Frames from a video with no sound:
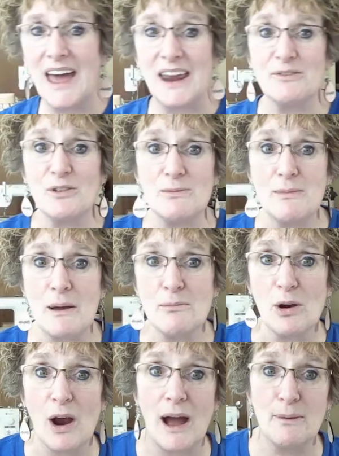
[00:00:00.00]
And
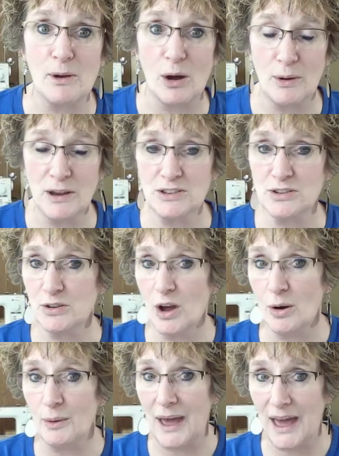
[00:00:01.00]
remember, I'm going to
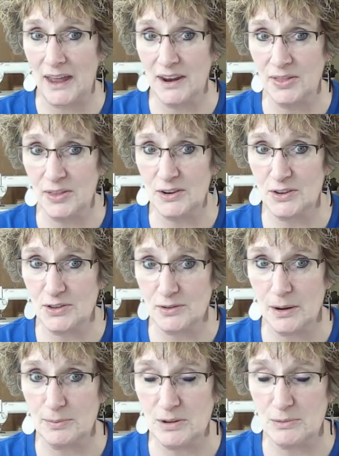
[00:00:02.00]
go edit the
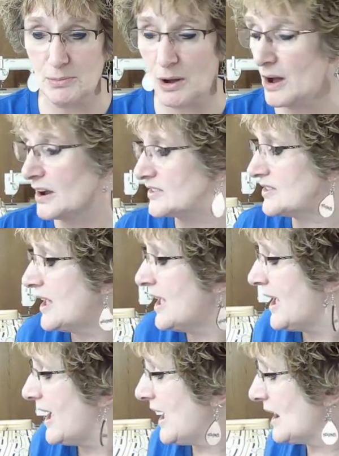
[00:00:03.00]
description box
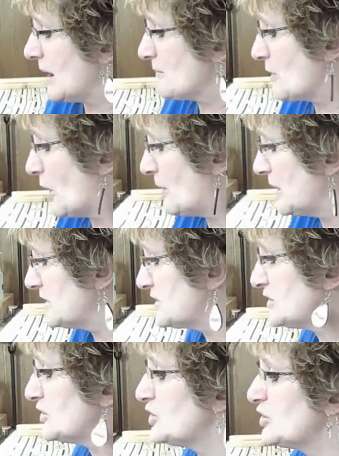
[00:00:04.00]
and I'm going
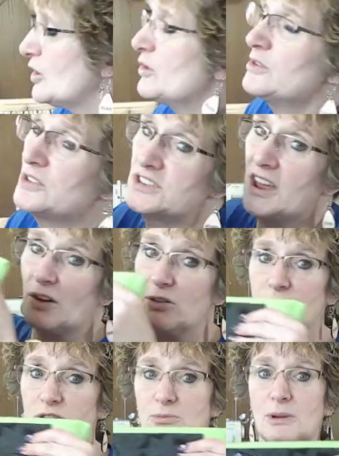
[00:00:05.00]
to show tell
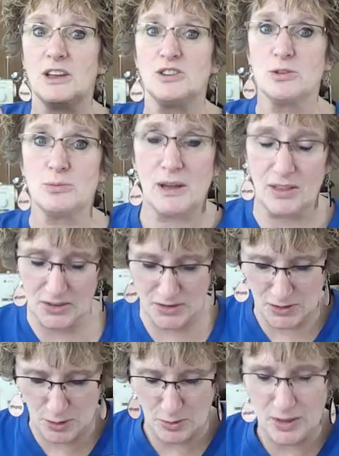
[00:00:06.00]
you the measurements
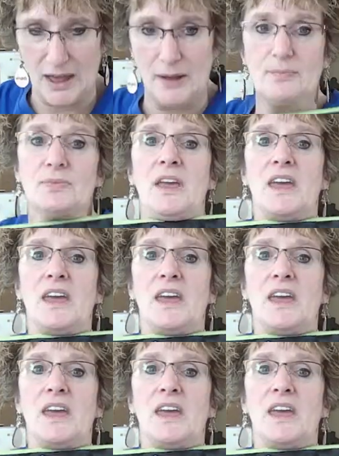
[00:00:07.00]
so that